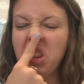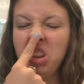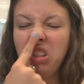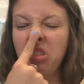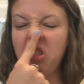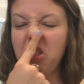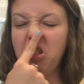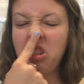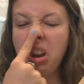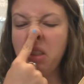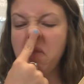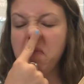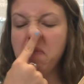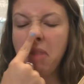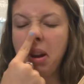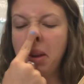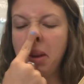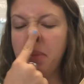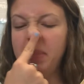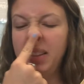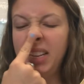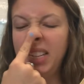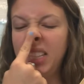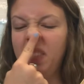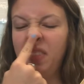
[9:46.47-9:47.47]
John
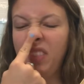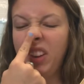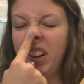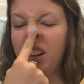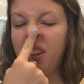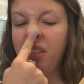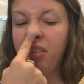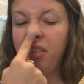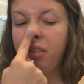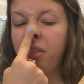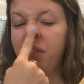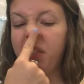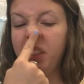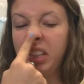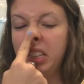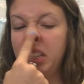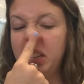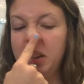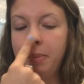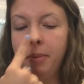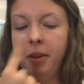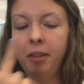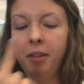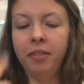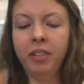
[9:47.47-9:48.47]
rubbed his finger over the
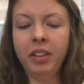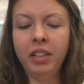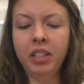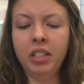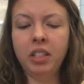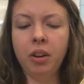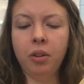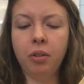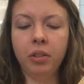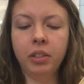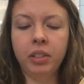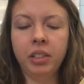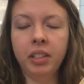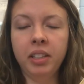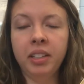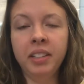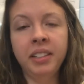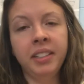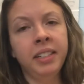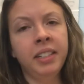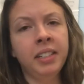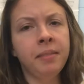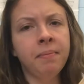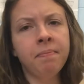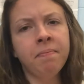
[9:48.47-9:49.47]
tip of his nose.
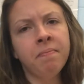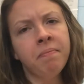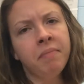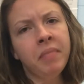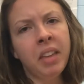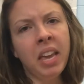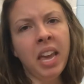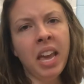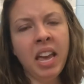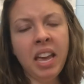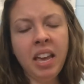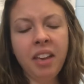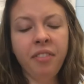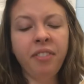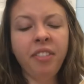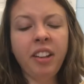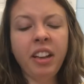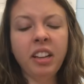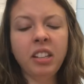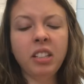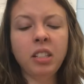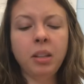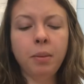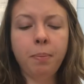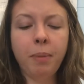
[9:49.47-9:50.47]
It
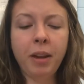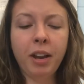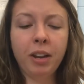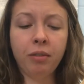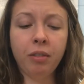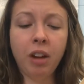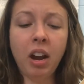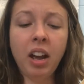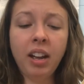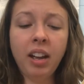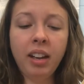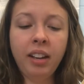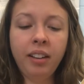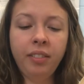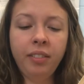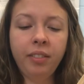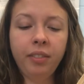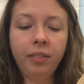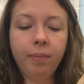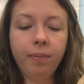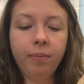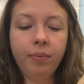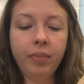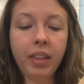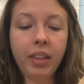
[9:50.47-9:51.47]
felt a bit rough.
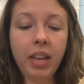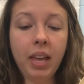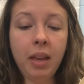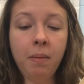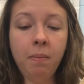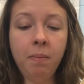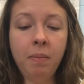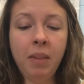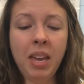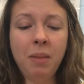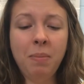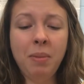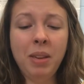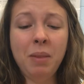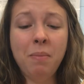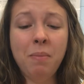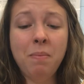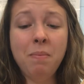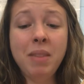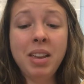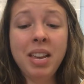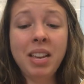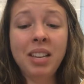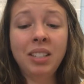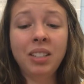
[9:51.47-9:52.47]
"It may be
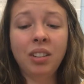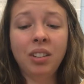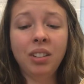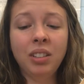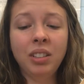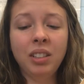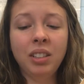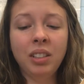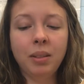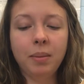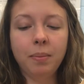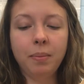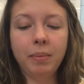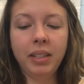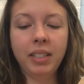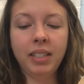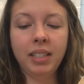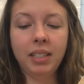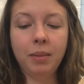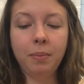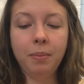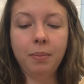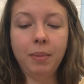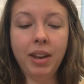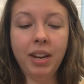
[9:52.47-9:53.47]
measles,"
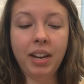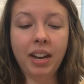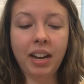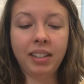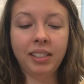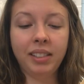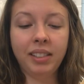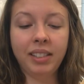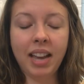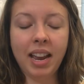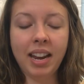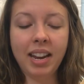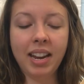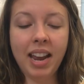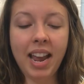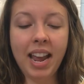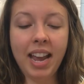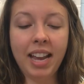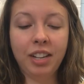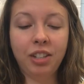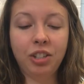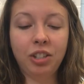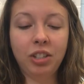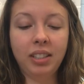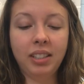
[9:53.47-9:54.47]
Mrs. Midas said
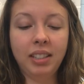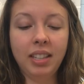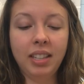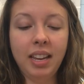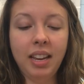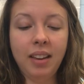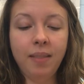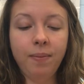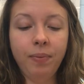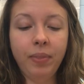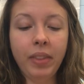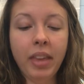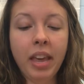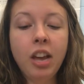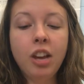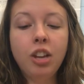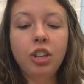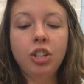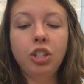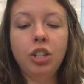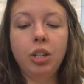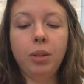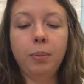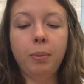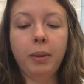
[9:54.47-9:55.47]
anxiously.
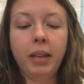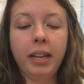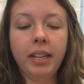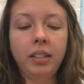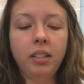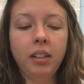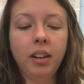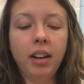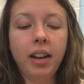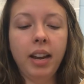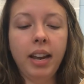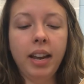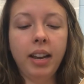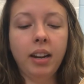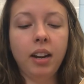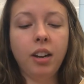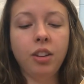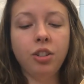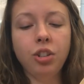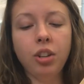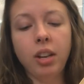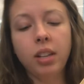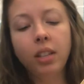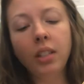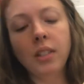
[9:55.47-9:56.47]
She placed her hand on
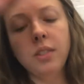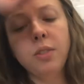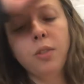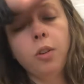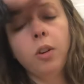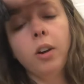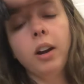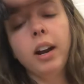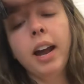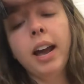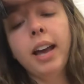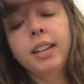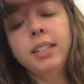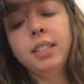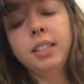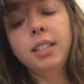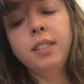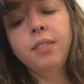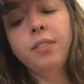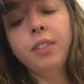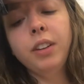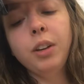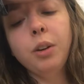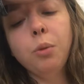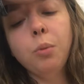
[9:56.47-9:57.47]
John's forehead to
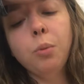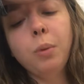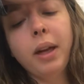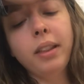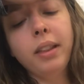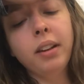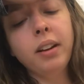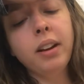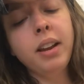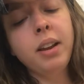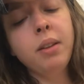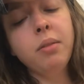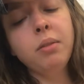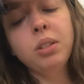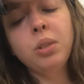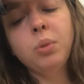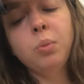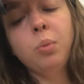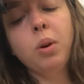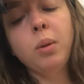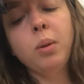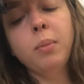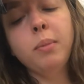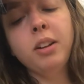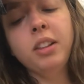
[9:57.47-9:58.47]
feel whether he was
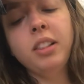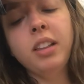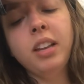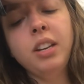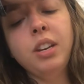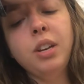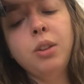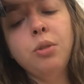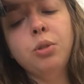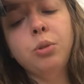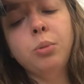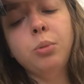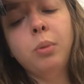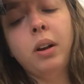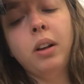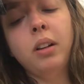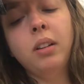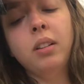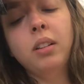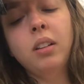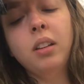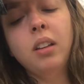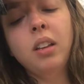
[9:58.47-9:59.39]
warmer than usual.